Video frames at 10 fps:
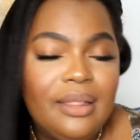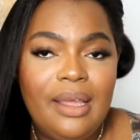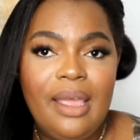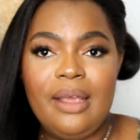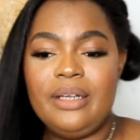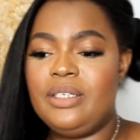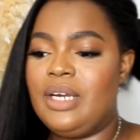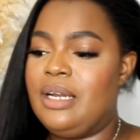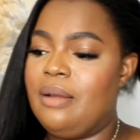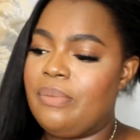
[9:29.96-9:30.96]
the hair
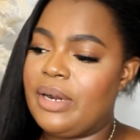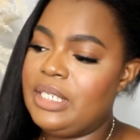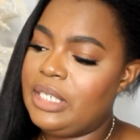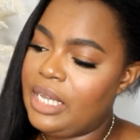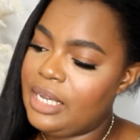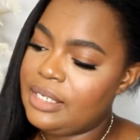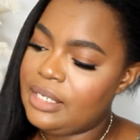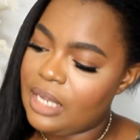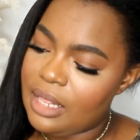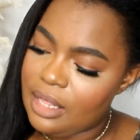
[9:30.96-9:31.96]
straightening brush
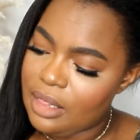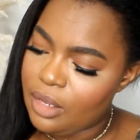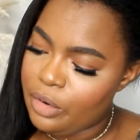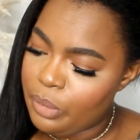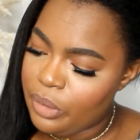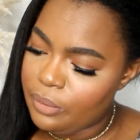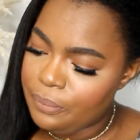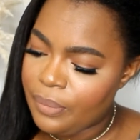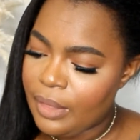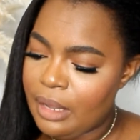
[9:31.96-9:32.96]
is, the
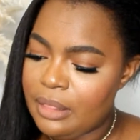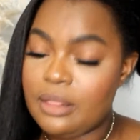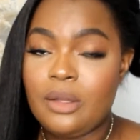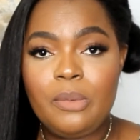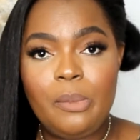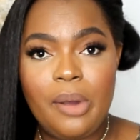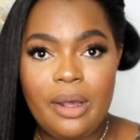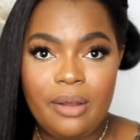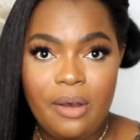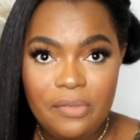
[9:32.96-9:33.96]
thermal
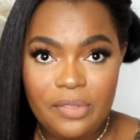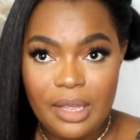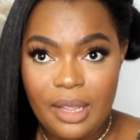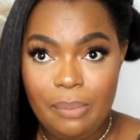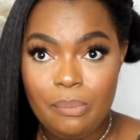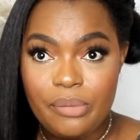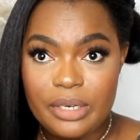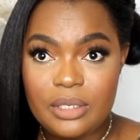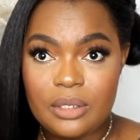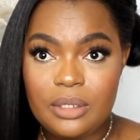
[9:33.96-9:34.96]
part of the
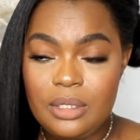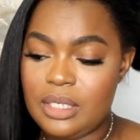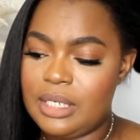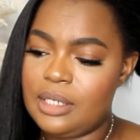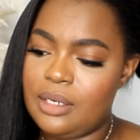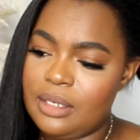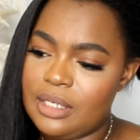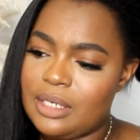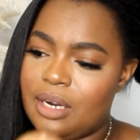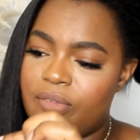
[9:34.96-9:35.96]
bristle does not
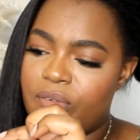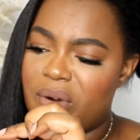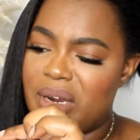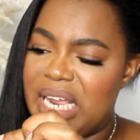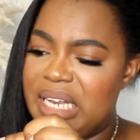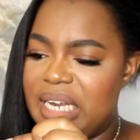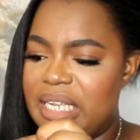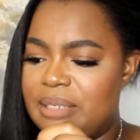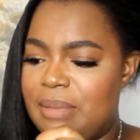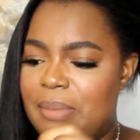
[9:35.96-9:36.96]
start for at
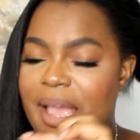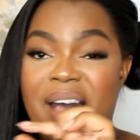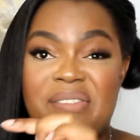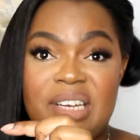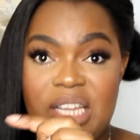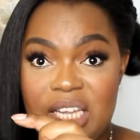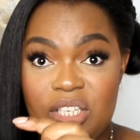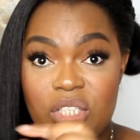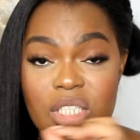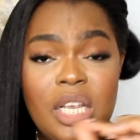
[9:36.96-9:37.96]
least maybe half an
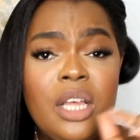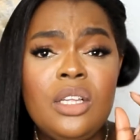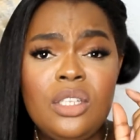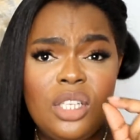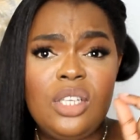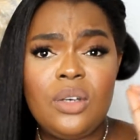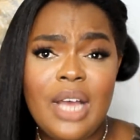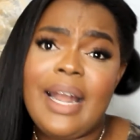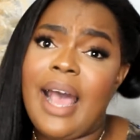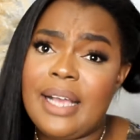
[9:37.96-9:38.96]
inch, so you
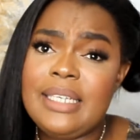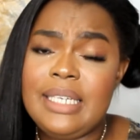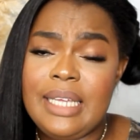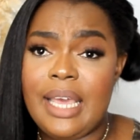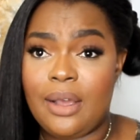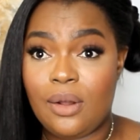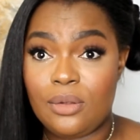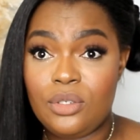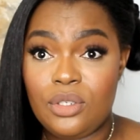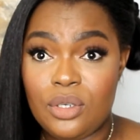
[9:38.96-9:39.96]
kind of actually get
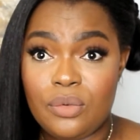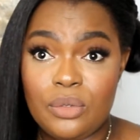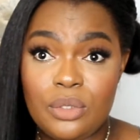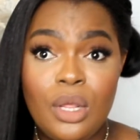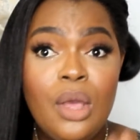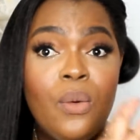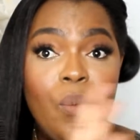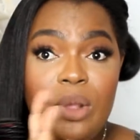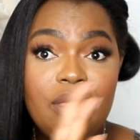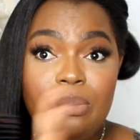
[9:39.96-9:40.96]
close to your roots
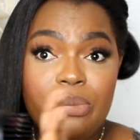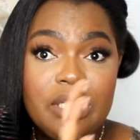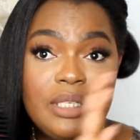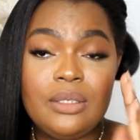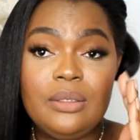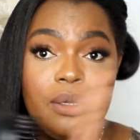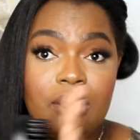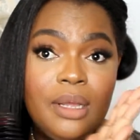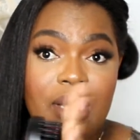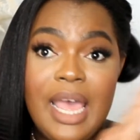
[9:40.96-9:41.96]
with the bristle,
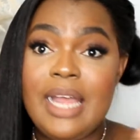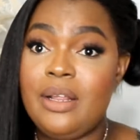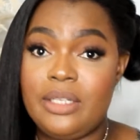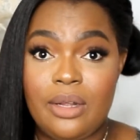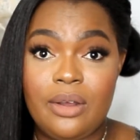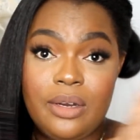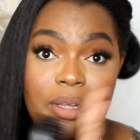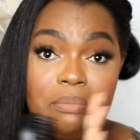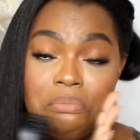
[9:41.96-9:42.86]
and it's not gonna